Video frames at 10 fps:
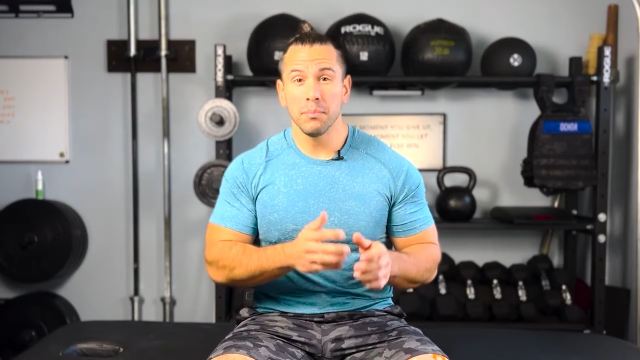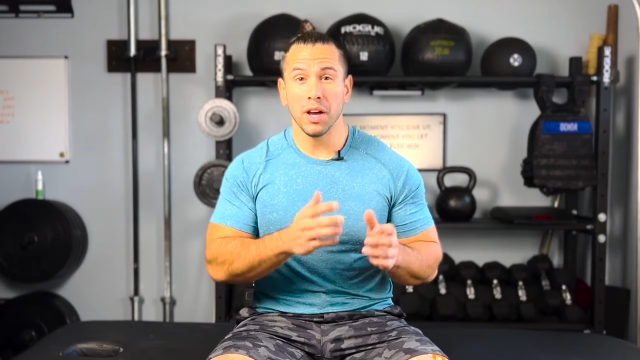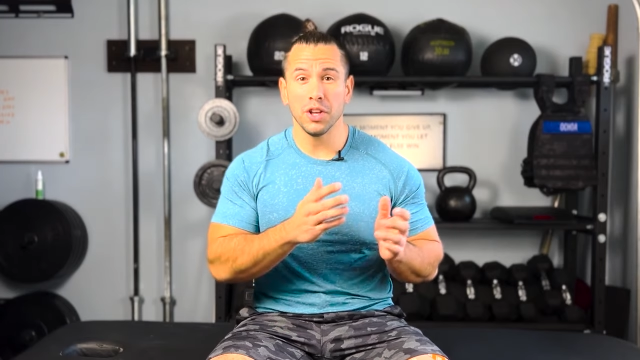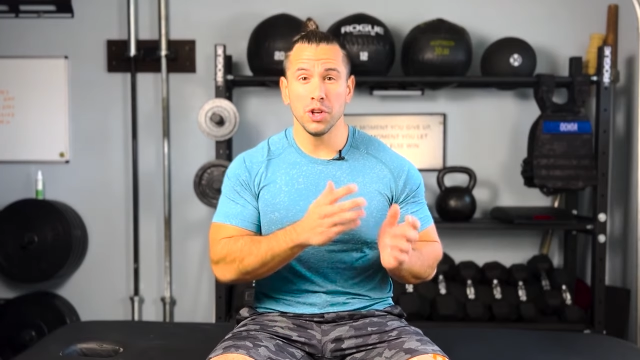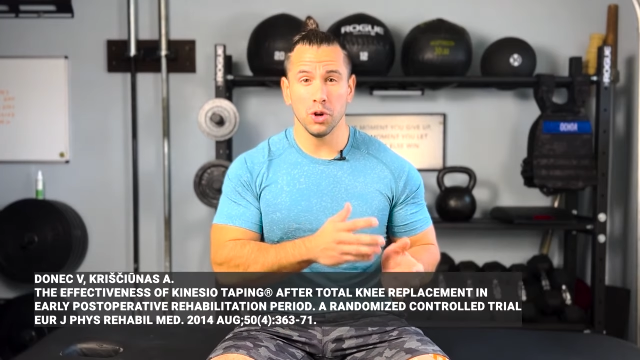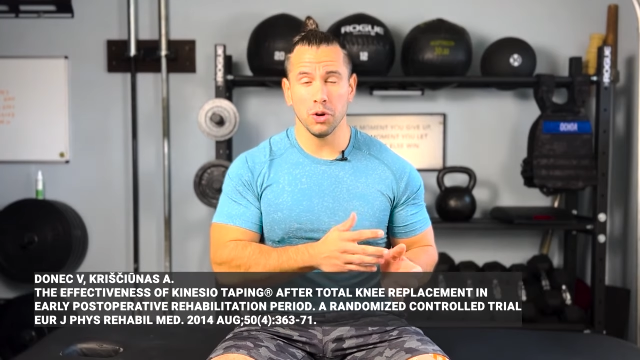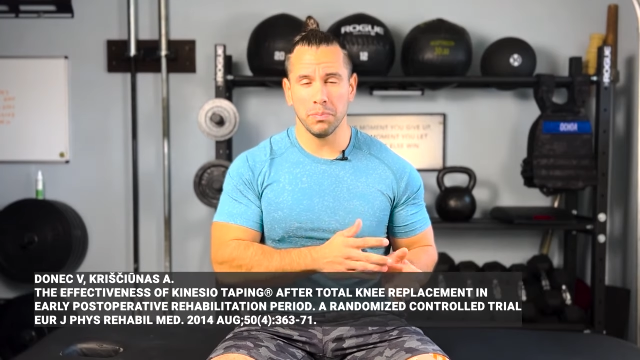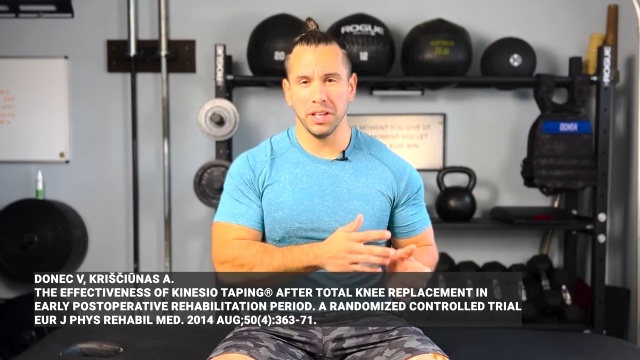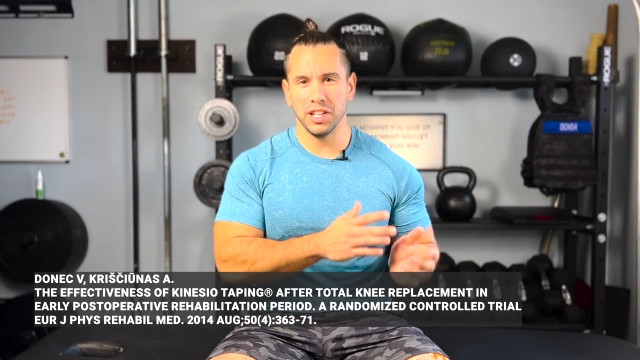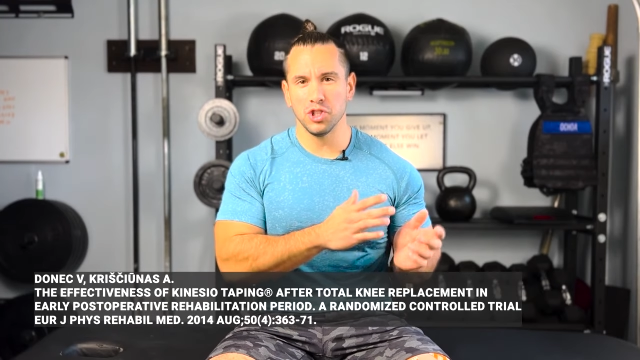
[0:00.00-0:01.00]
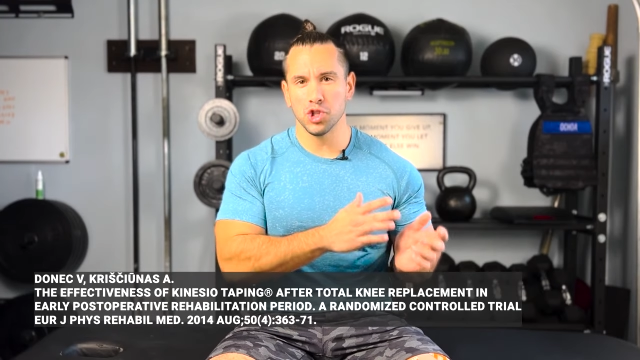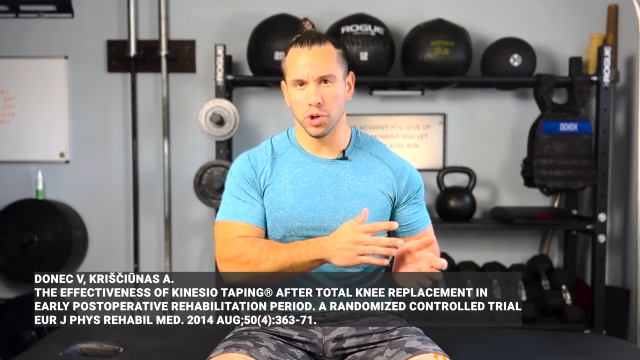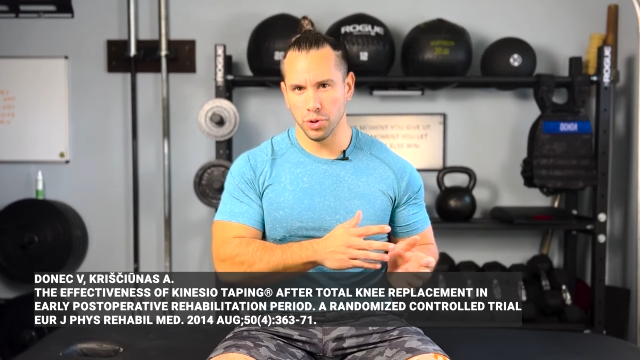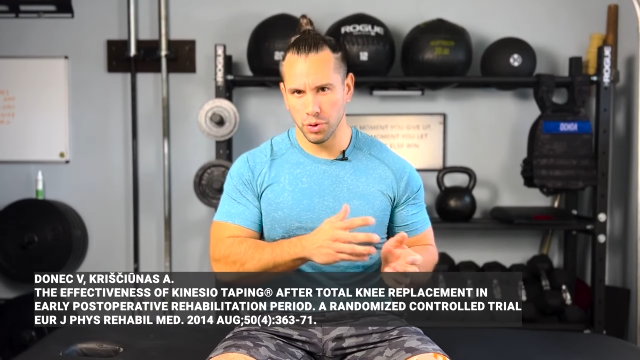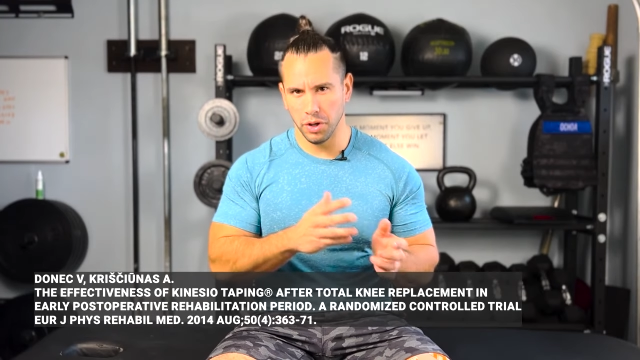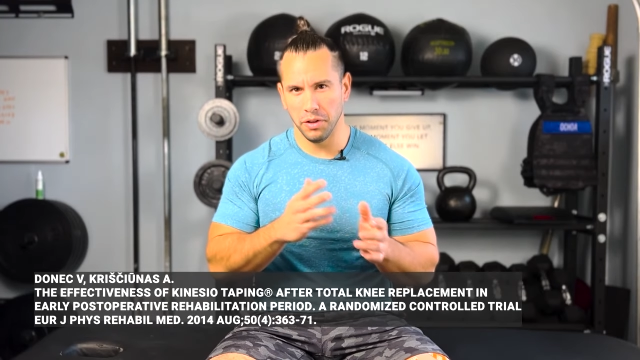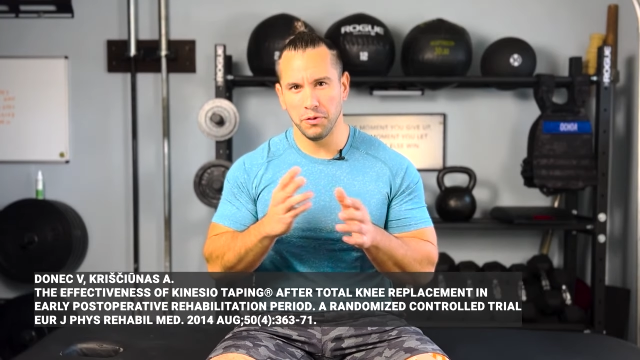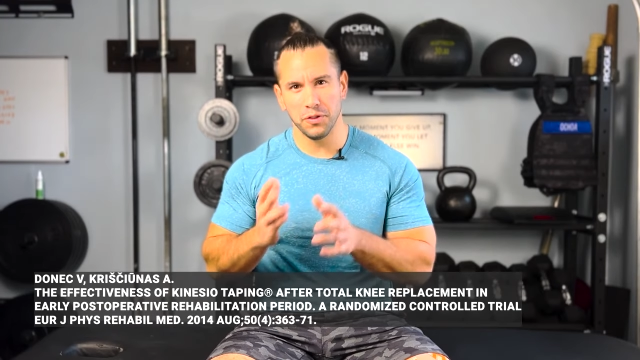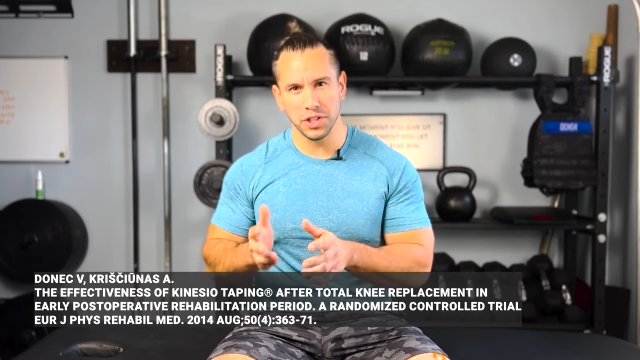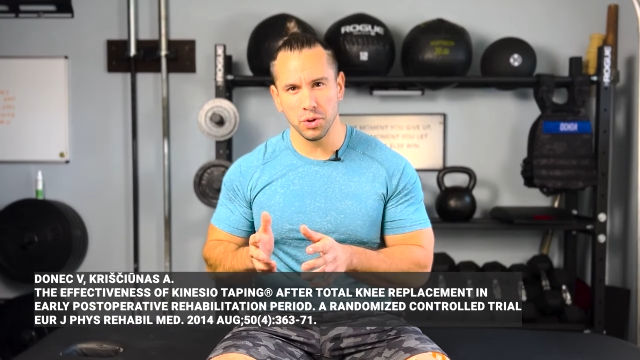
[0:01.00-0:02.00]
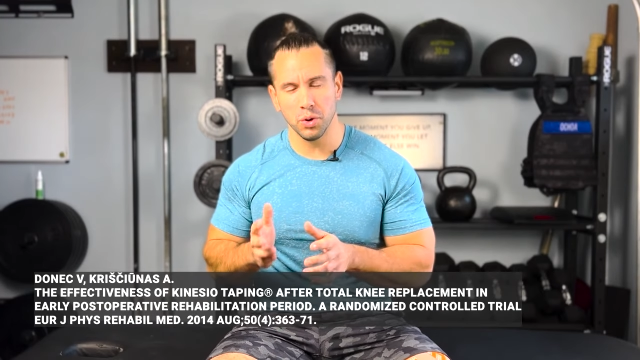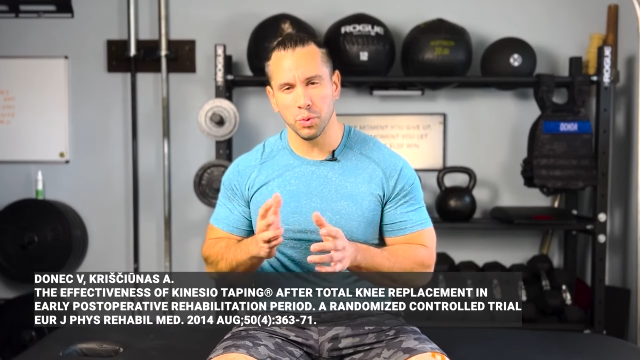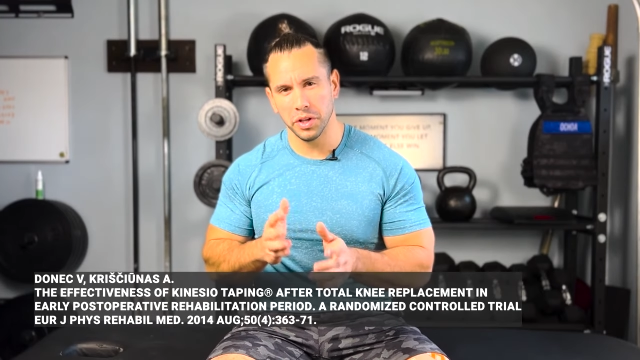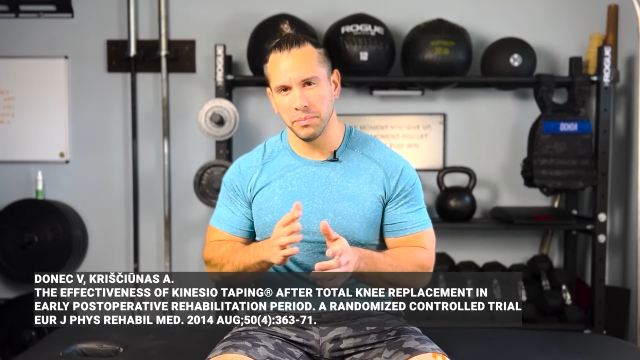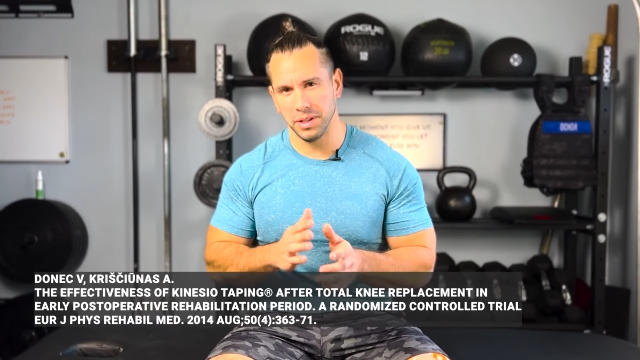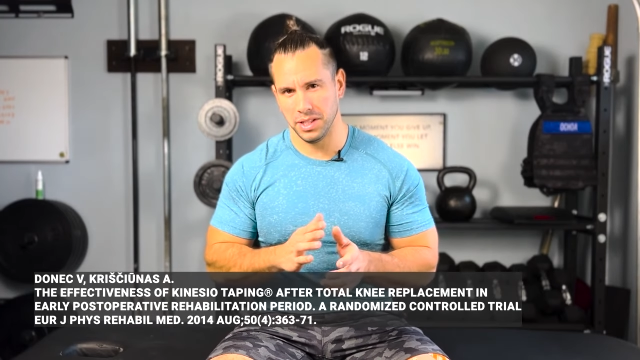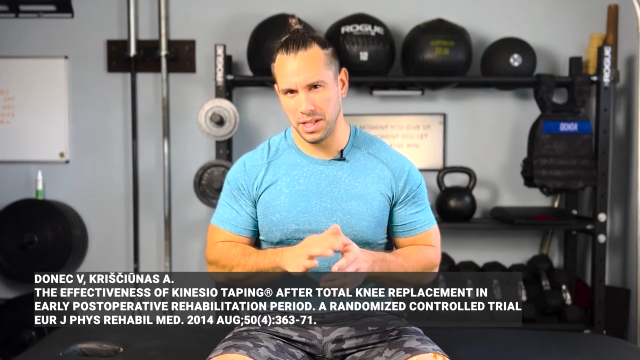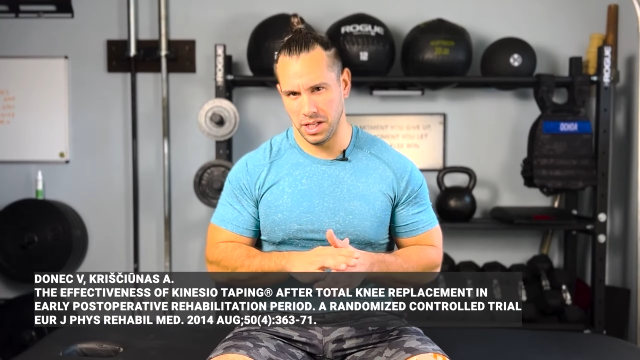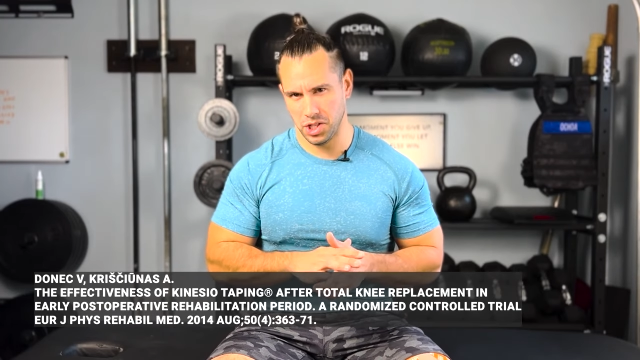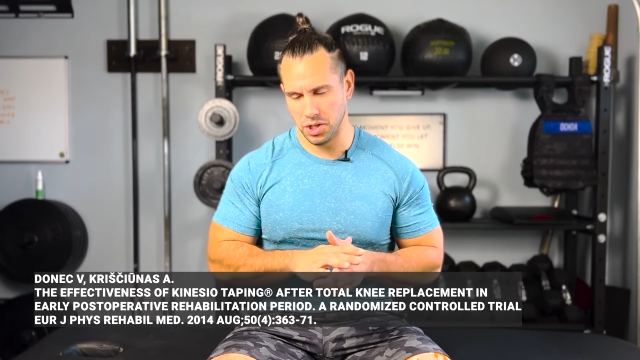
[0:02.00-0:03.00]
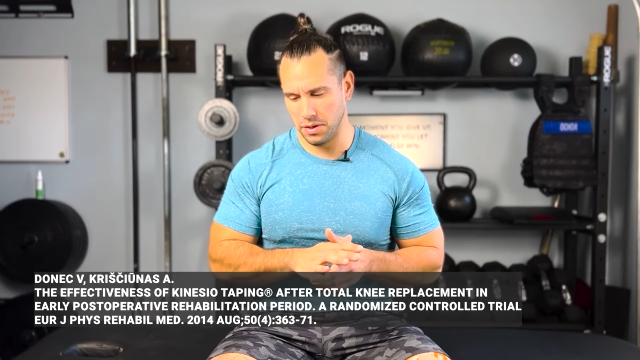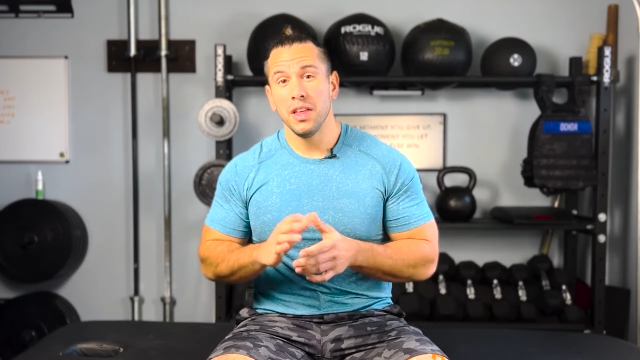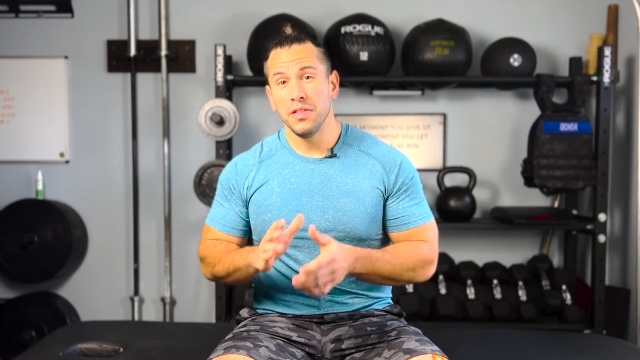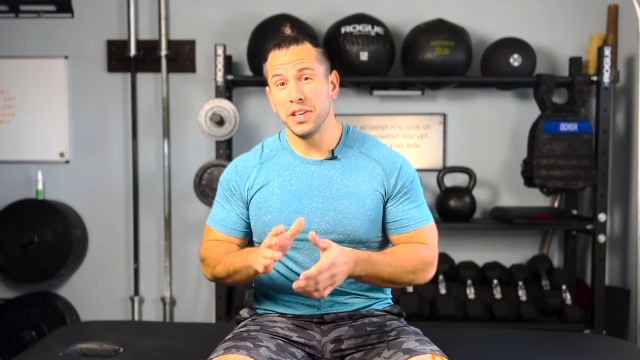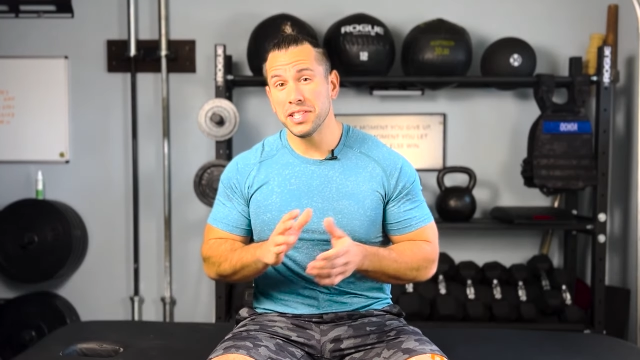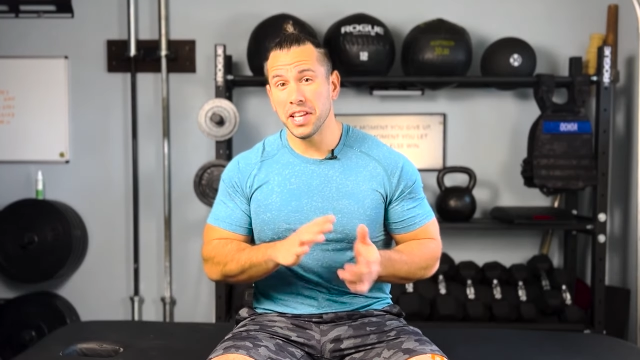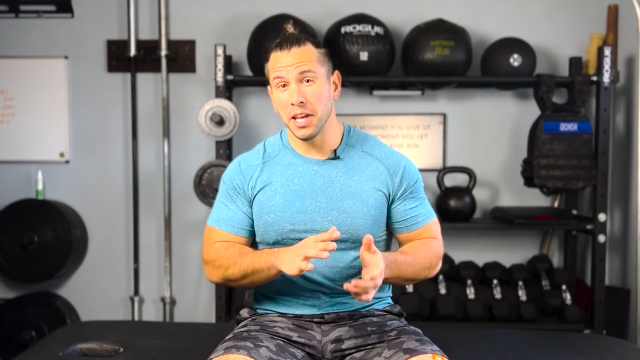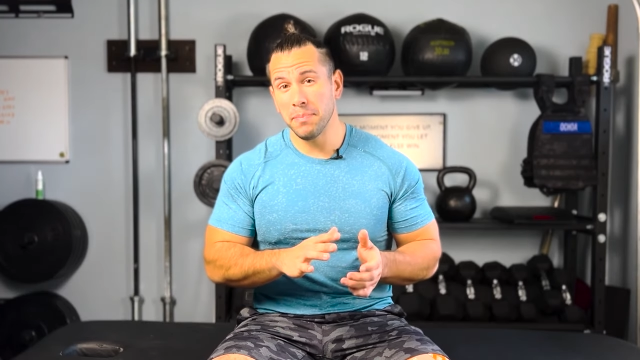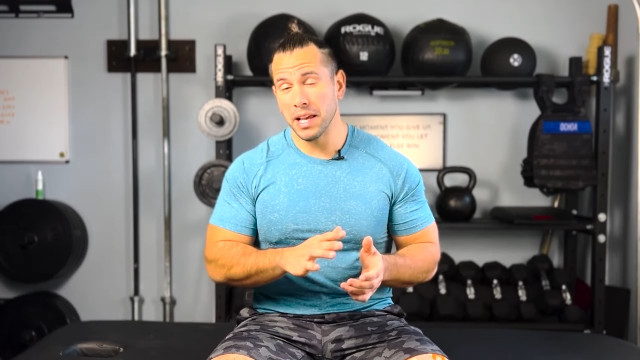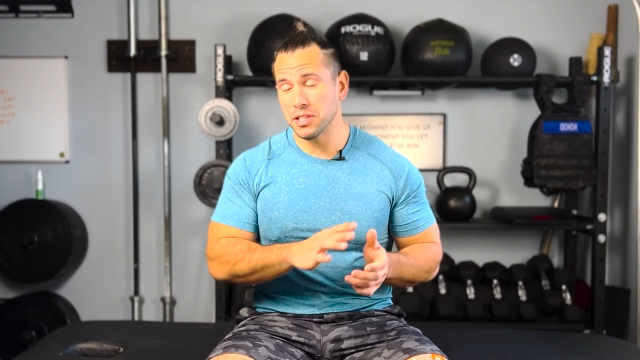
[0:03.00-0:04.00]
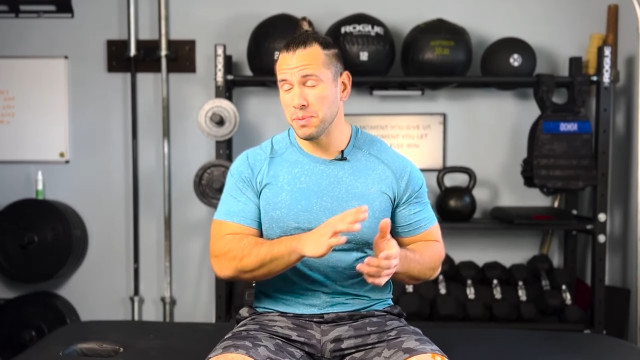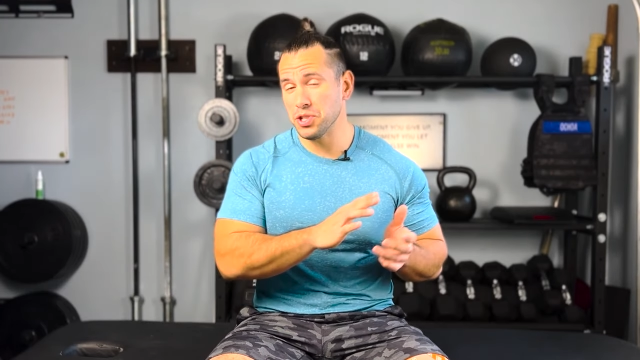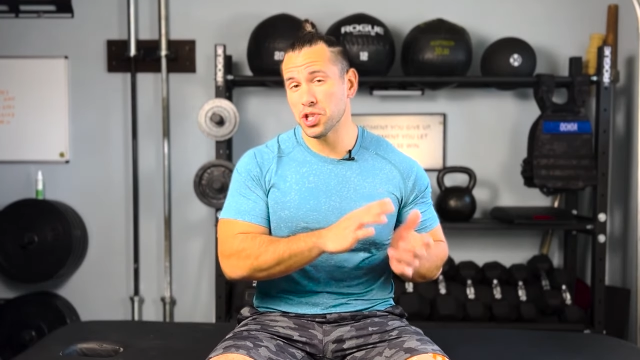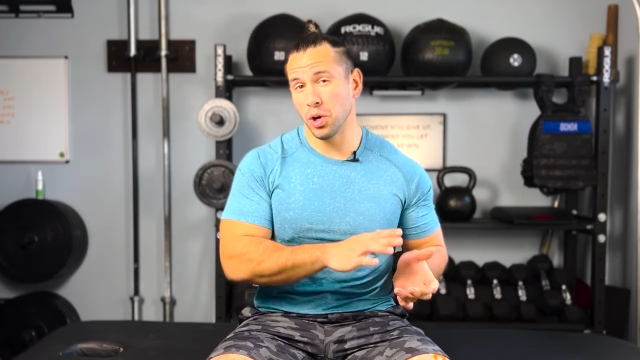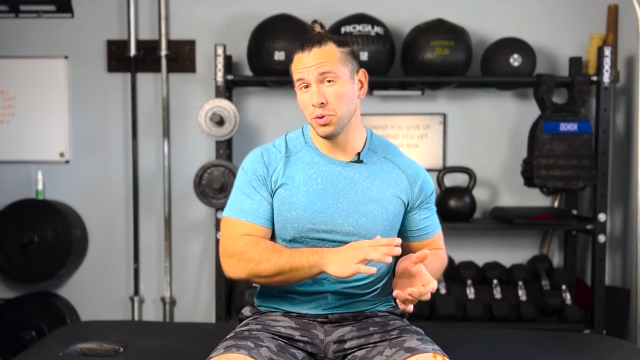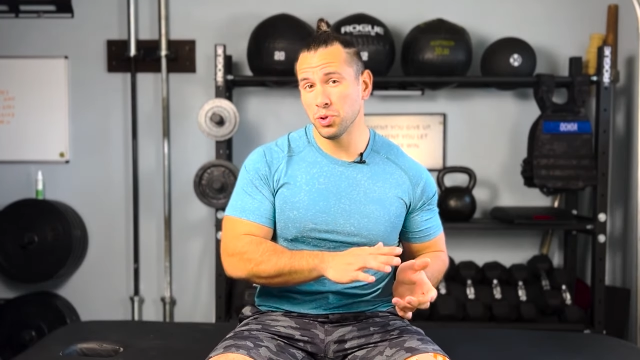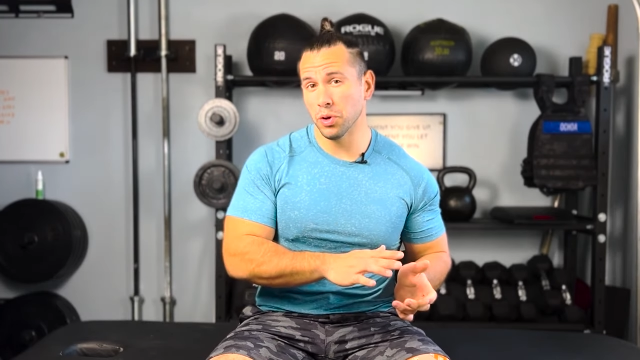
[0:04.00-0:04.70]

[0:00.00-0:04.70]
by the European Journal Journal of Physical Rehabilitation. This tape has been shown to